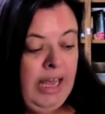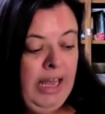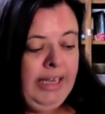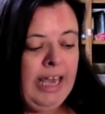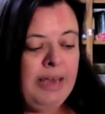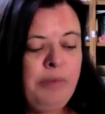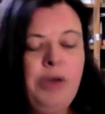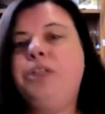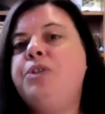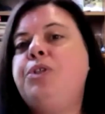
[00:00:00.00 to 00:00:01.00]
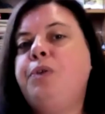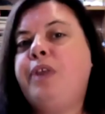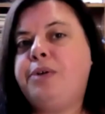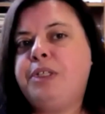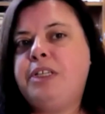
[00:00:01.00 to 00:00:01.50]
came out in
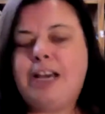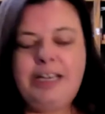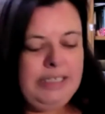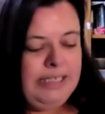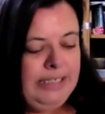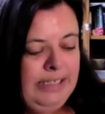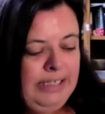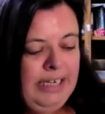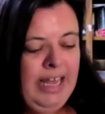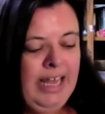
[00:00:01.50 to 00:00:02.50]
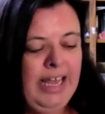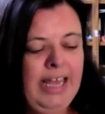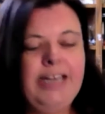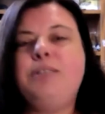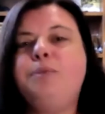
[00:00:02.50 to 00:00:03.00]
2019, and
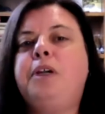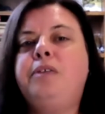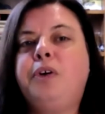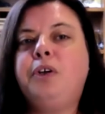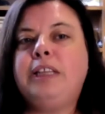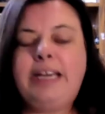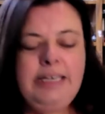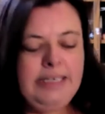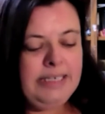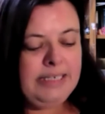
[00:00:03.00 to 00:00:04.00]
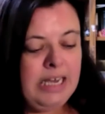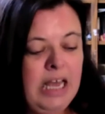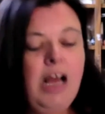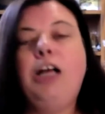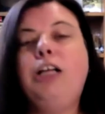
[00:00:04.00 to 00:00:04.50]
it's one of her latest,
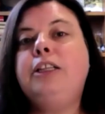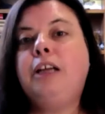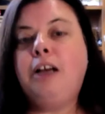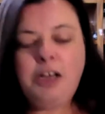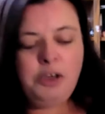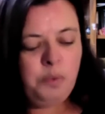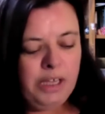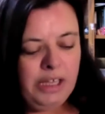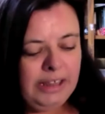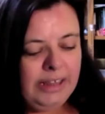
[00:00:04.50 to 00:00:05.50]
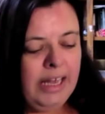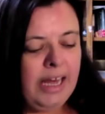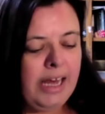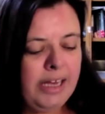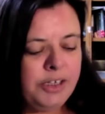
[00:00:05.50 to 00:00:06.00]
along with
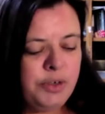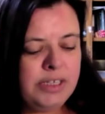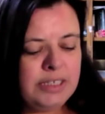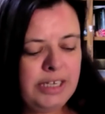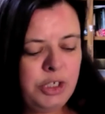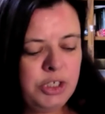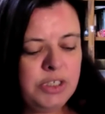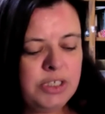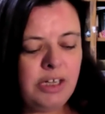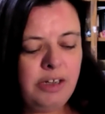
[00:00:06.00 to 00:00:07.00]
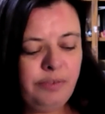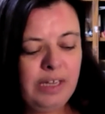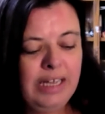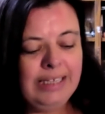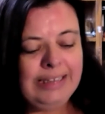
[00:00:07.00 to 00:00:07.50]
translations of
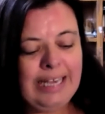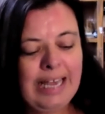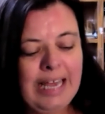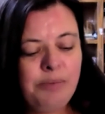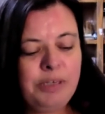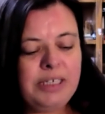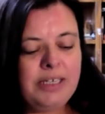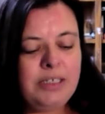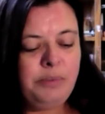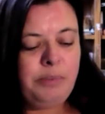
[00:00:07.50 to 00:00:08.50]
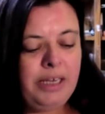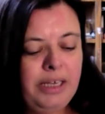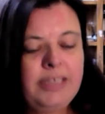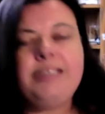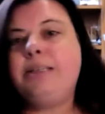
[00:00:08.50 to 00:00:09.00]
Leanne
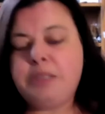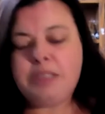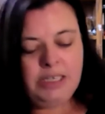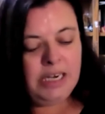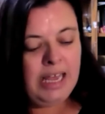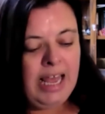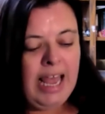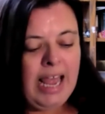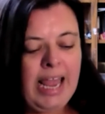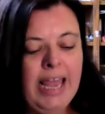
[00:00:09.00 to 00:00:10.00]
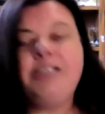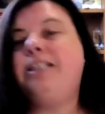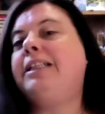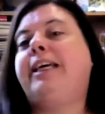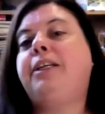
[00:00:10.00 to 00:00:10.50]
Betesomake-Simpson and
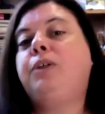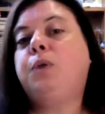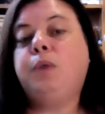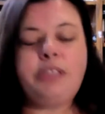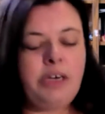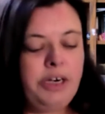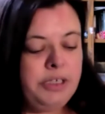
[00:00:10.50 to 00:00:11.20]
Glenn Coulthard.